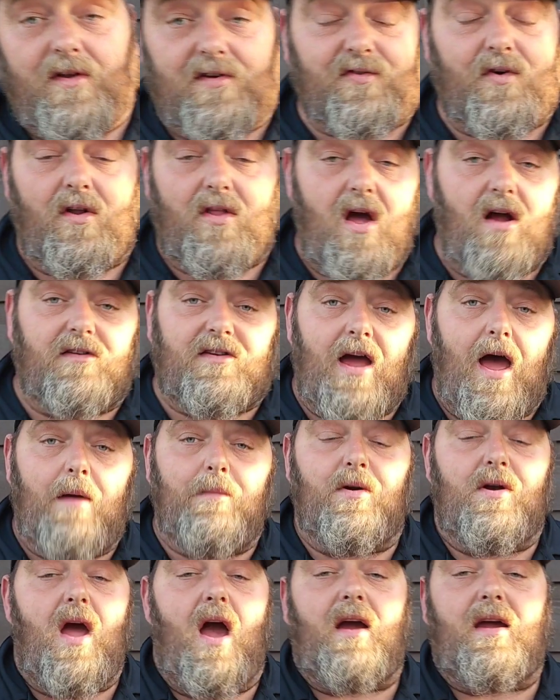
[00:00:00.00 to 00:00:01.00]
for a long time,
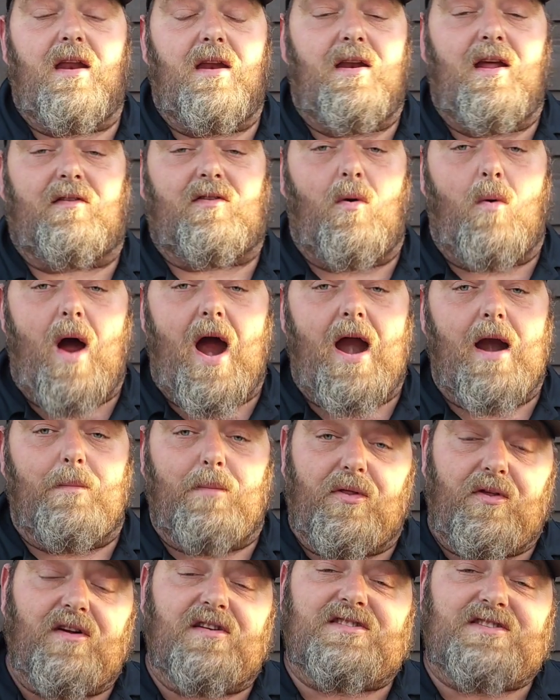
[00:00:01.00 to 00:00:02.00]
you're not going to nick the wire,
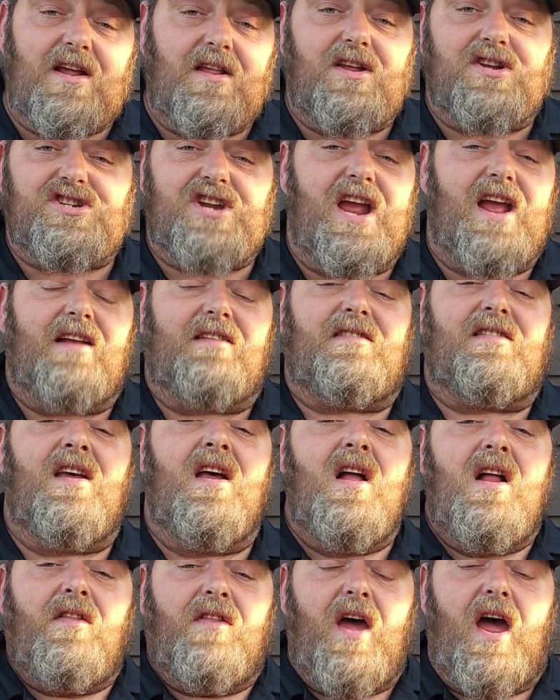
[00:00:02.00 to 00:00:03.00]
but there's still a chance
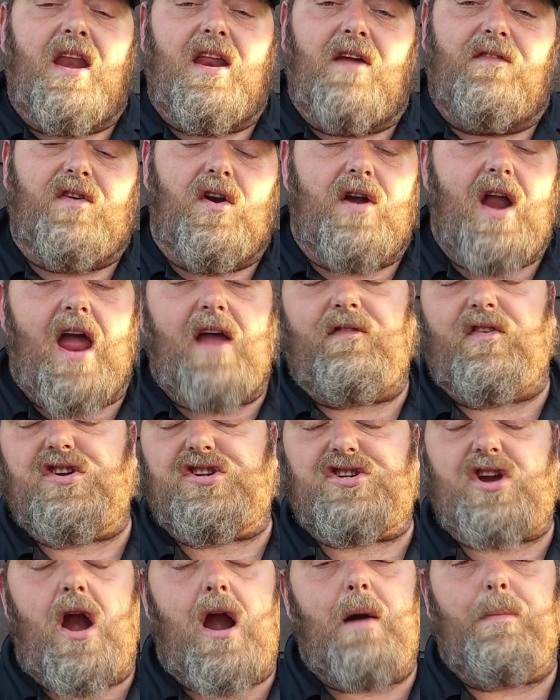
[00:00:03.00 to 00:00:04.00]
that if your knife is
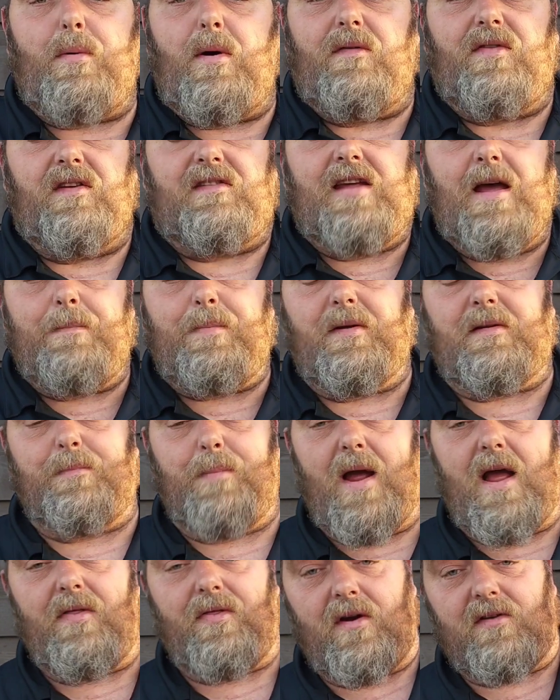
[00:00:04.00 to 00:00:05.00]
sharp or if the tip is
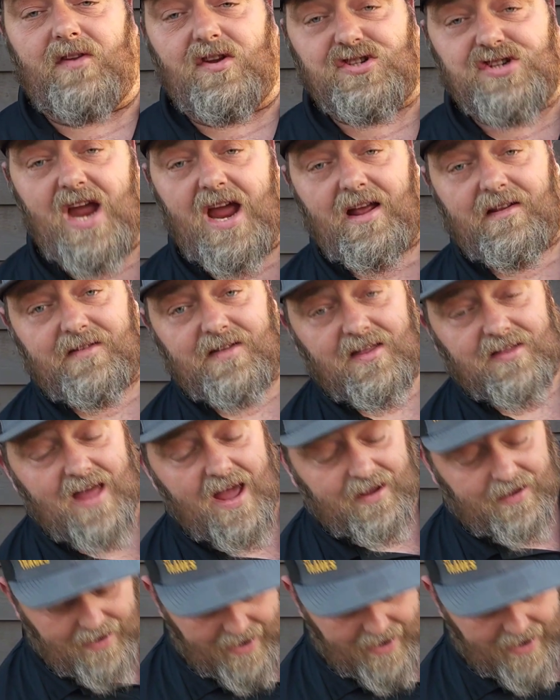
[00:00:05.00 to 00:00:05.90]
bent, there's a chance that that can